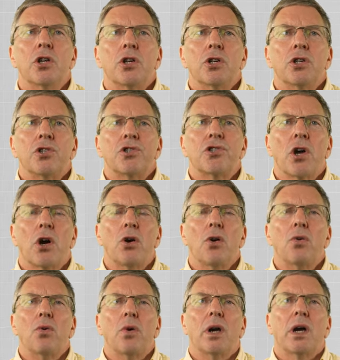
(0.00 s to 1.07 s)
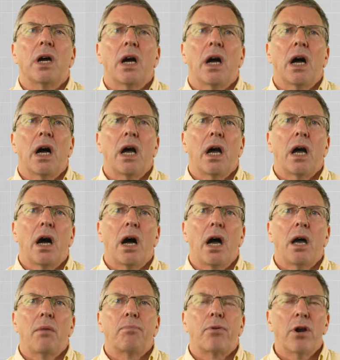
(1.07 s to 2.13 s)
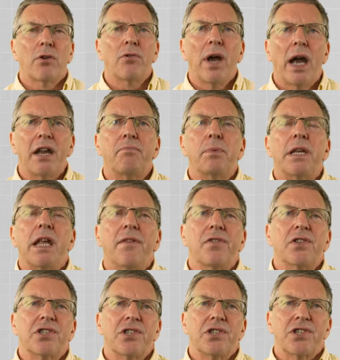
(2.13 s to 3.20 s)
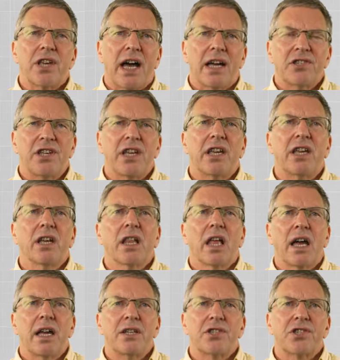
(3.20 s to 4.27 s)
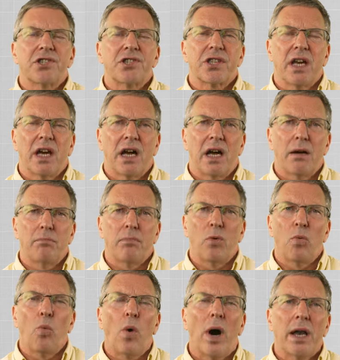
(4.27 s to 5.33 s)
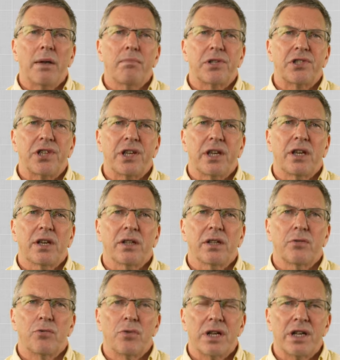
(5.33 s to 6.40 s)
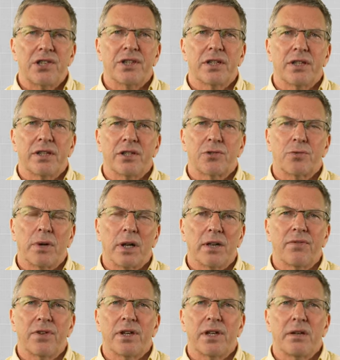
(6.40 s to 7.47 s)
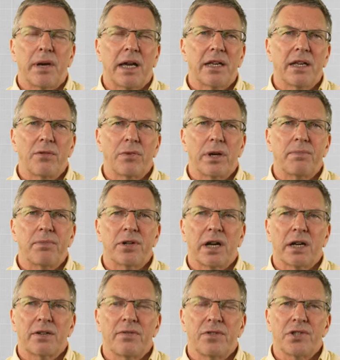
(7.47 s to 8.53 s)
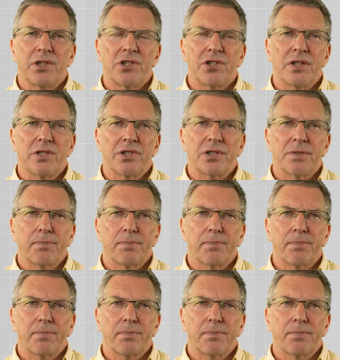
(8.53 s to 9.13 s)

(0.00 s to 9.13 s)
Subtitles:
So Procreative Beneficence articulates one particular reason that's relevant in making reproductive decisions.